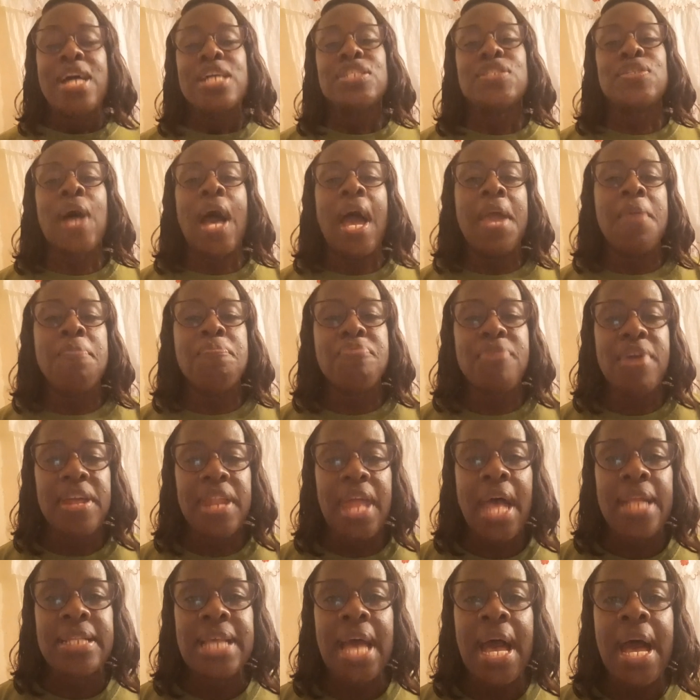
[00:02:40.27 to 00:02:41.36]
So I pray
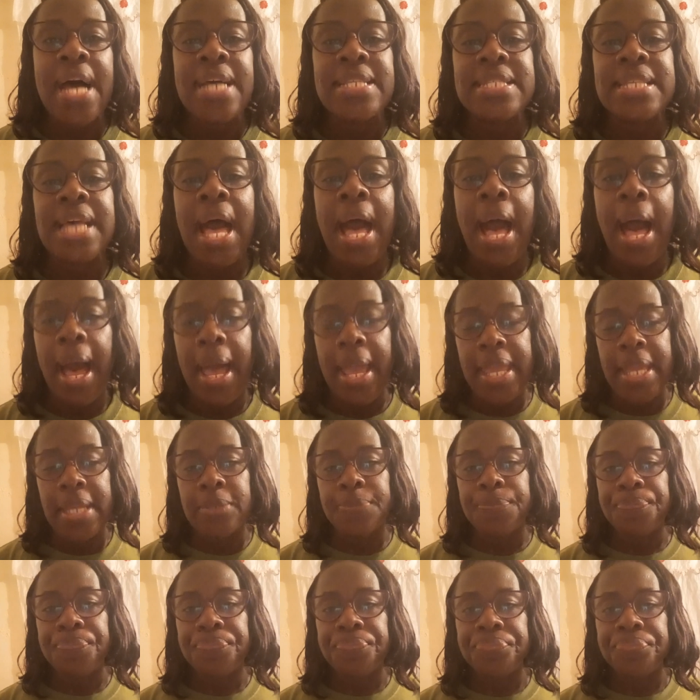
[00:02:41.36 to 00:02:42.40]
that as I